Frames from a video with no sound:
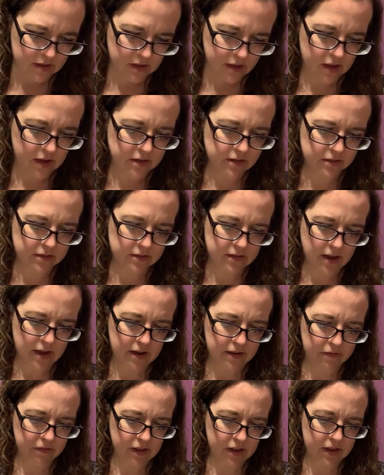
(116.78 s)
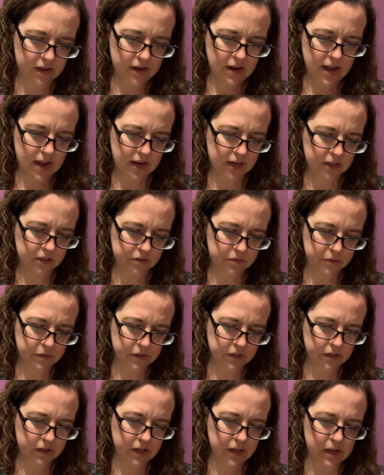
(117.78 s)
it doesn't have like an
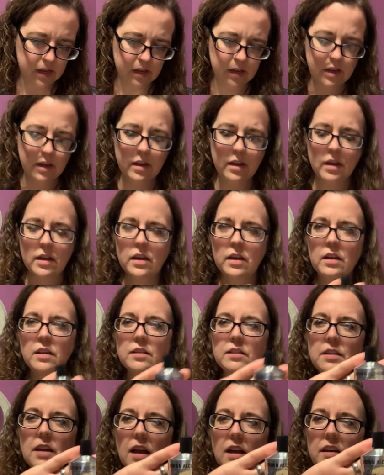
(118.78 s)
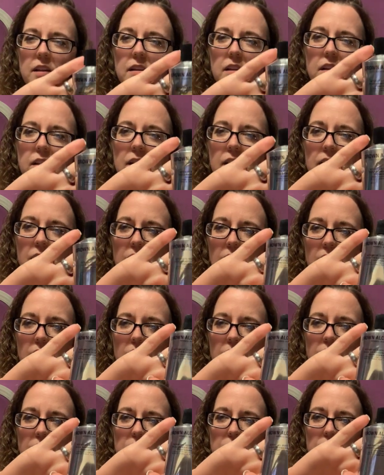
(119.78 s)
actual like title
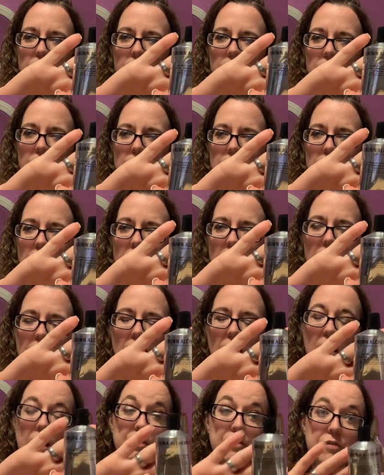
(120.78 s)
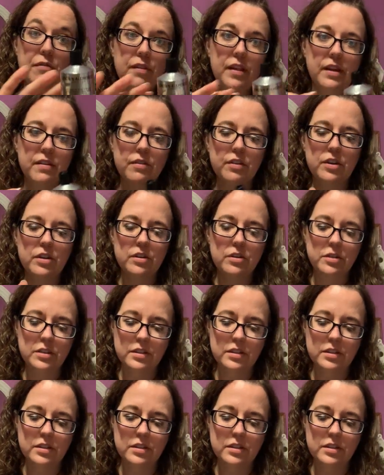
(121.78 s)
here as far as like a flavor or